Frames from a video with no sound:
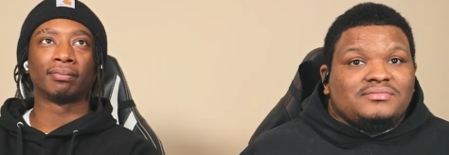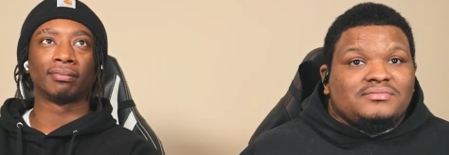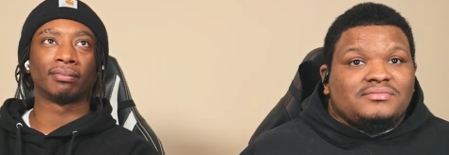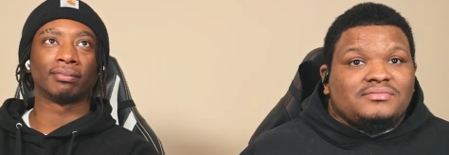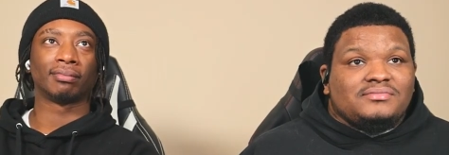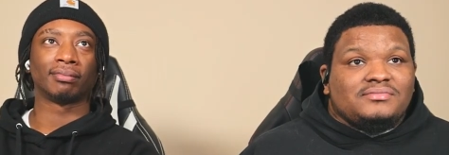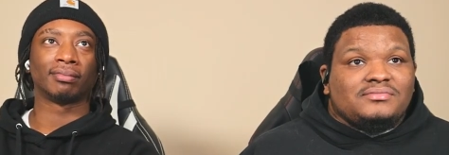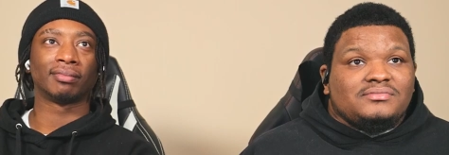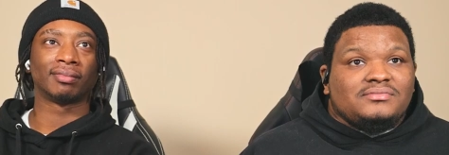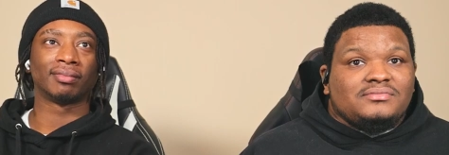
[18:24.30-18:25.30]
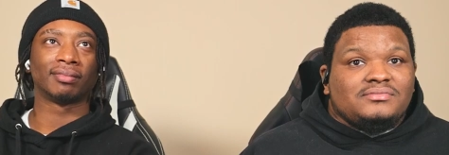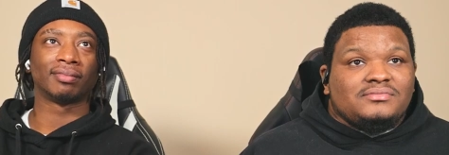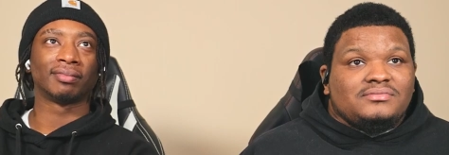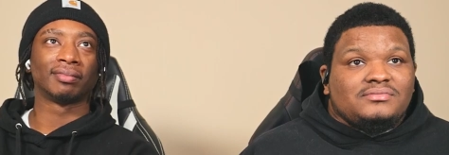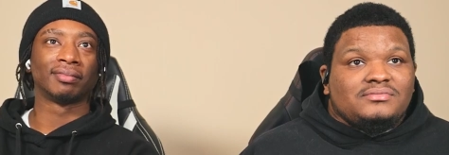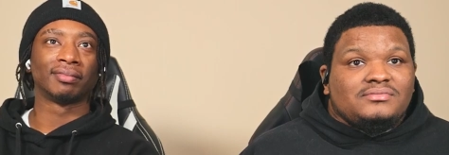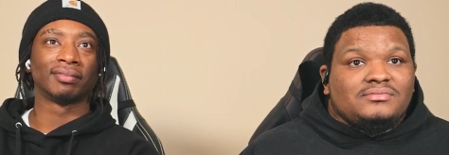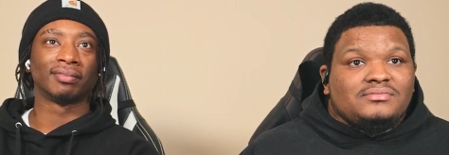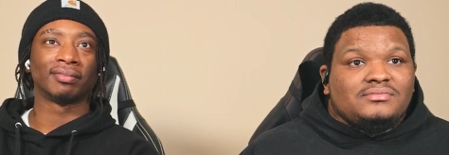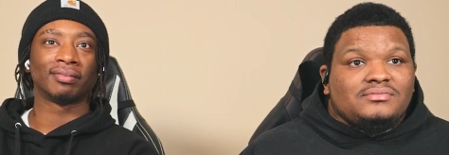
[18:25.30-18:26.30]

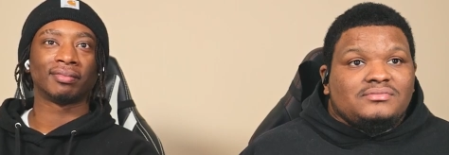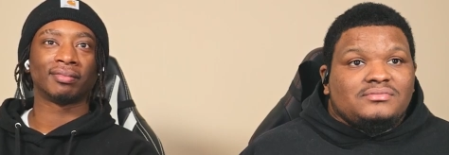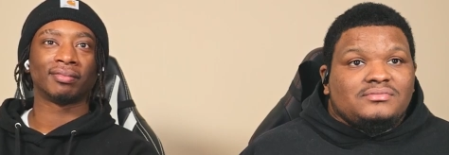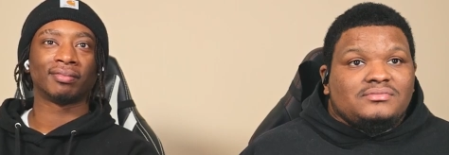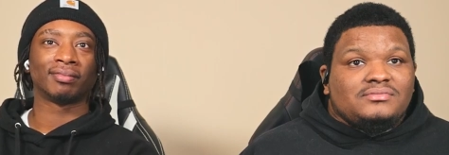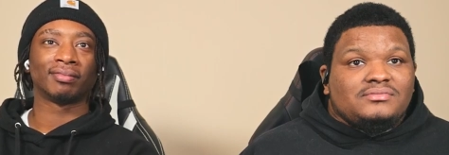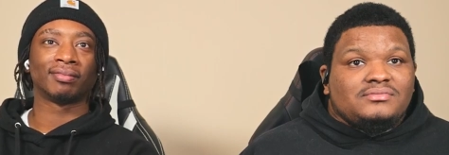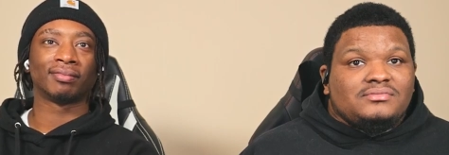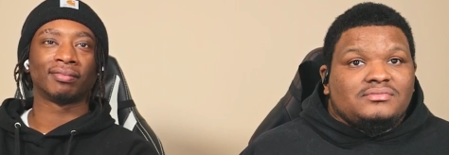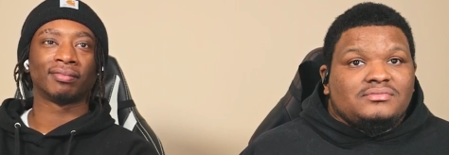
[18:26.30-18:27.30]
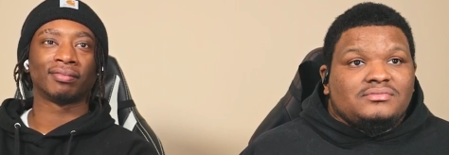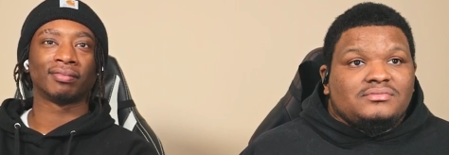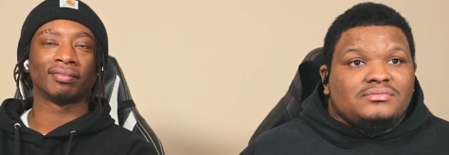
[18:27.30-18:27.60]
(no one is talking)